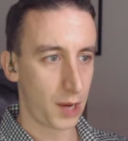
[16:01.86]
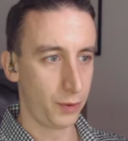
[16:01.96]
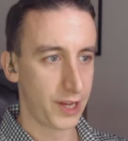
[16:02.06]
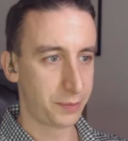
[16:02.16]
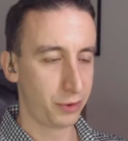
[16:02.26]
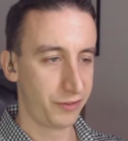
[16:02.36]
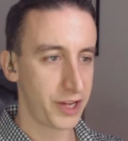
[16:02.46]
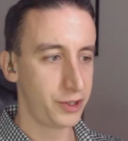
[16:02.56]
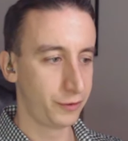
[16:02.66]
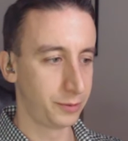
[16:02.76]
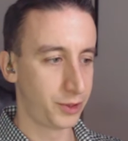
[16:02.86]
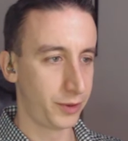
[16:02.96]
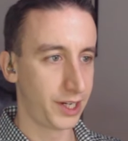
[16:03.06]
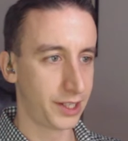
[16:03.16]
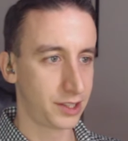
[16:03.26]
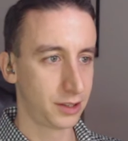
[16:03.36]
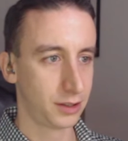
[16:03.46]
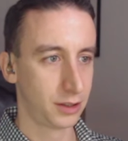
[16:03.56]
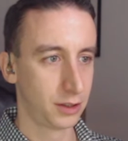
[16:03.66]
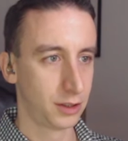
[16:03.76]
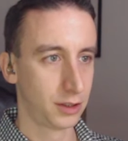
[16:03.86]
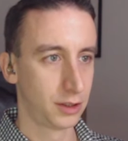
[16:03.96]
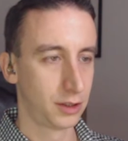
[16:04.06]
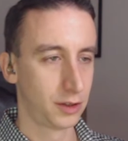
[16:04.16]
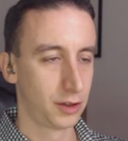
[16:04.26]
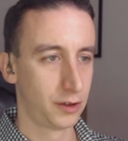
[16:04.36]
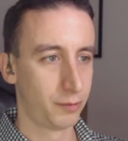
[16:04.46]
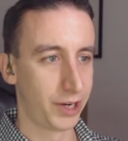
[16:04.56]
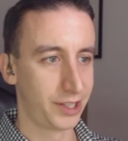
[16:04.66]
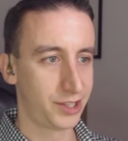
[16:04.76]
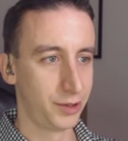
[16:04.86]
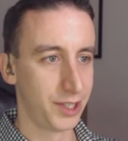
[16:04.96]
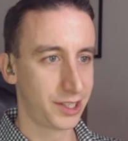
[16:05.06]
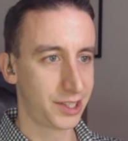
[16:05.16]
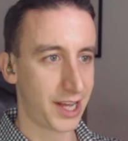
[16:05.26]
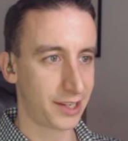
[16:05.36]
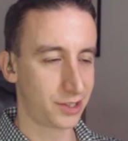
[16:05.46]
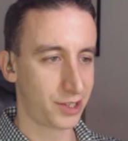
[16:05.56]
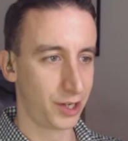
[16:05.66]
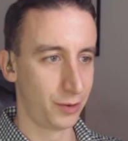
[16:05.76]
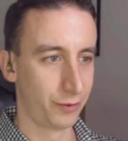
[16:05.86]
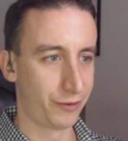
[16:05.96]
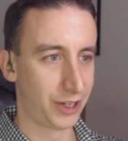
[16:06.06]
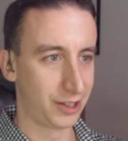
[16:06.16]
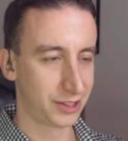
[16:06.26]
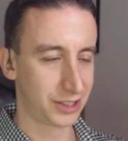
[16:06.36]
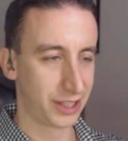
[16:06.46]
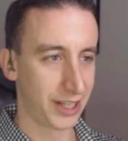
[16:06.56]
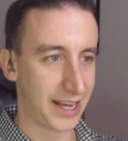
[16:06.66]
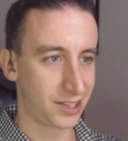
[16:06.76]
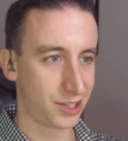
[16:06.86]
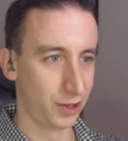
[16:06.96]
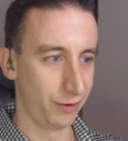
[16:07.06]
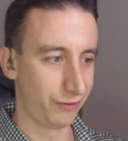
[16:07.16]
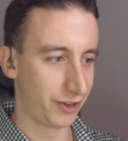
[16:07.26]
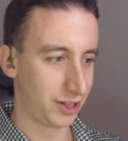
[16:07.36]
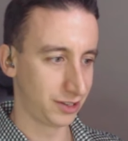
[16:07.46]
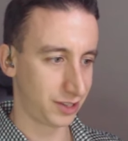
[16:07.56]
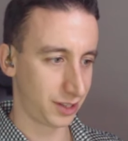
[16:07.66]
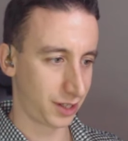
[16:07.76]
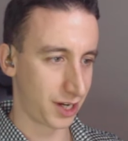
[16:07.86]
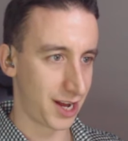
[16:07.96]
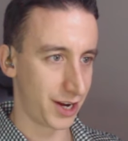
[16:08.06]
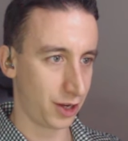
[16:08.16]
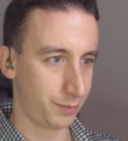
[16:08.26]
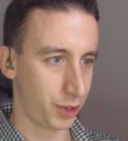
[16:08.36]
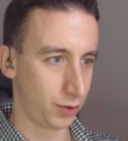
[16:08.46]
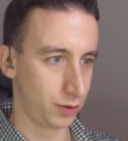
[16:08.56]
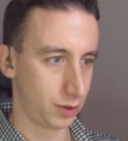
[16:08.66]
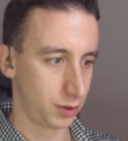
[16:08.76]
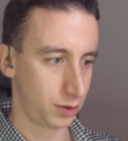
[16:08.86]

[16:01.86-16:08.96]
I will not prevent you from doing it. But as soon as that stone falls, the last stone falls, God help you